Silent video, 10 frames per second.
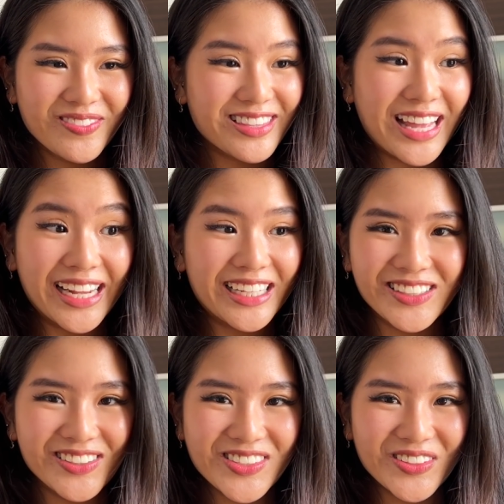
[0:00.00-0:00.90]
Thank
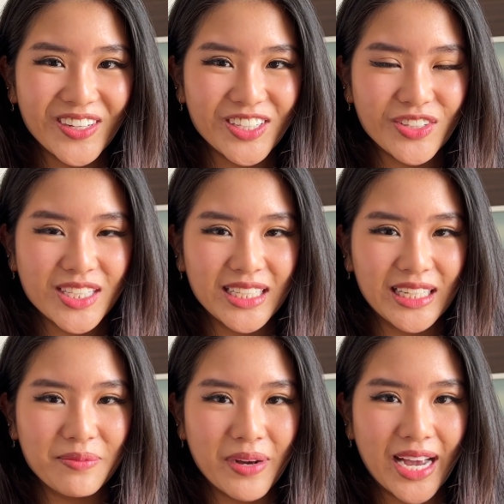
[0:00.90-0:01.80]
you so much for
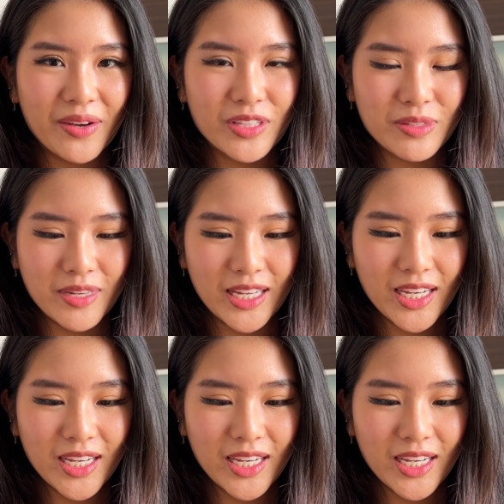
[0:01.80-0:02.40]
sticking by with me.